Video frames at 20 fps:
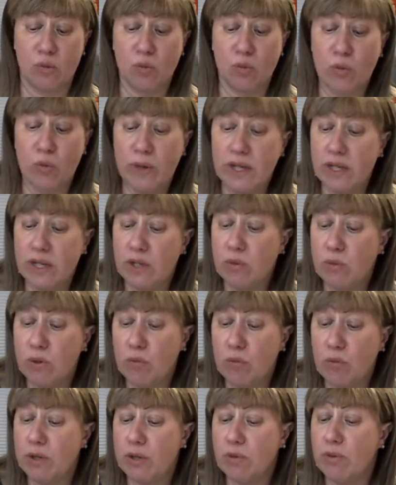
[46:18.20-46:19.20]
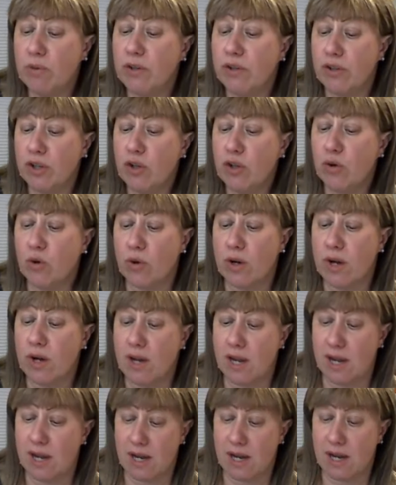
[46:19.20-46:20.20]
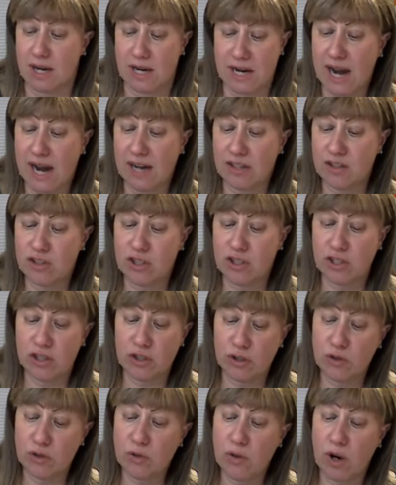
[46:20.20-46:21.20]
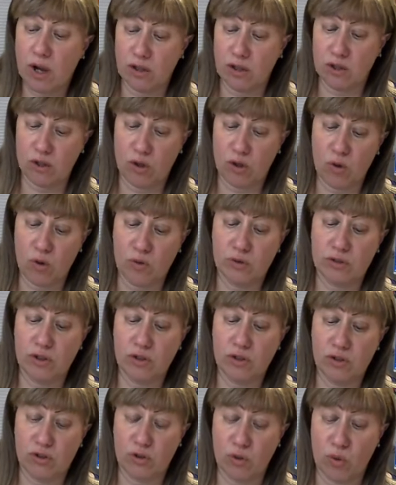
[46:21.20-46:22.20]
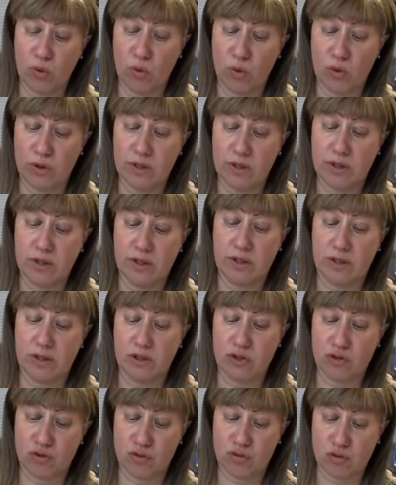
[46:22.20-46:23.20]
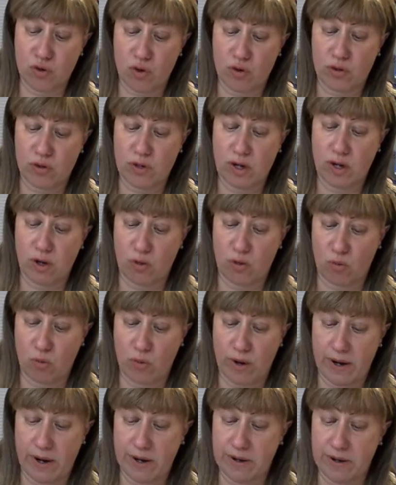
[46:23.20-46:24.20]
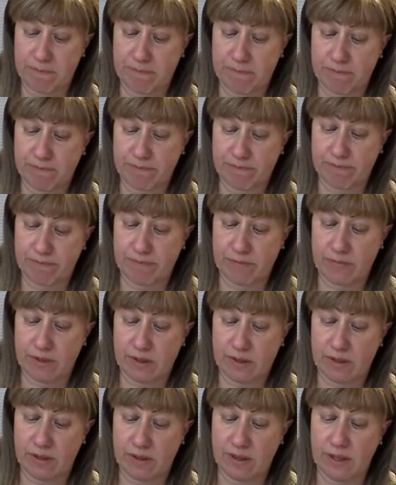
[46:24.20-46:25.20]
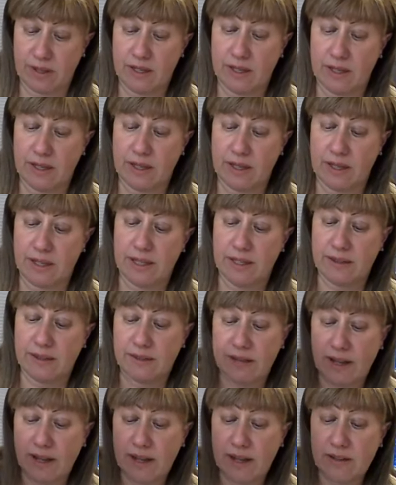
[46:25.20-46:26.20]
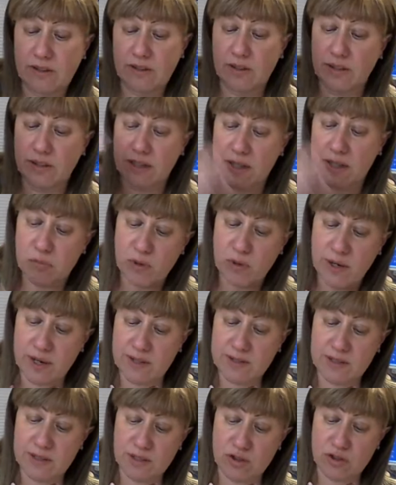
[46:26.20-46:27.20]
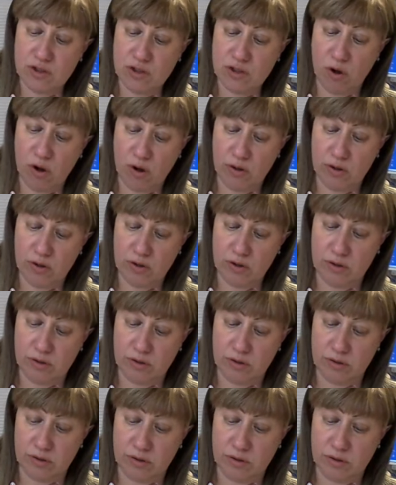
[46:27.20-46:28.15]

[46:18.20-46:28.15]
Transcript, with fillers: We will be with you, guiding you along the thorn strewn way. He tenderly embraced his daughter,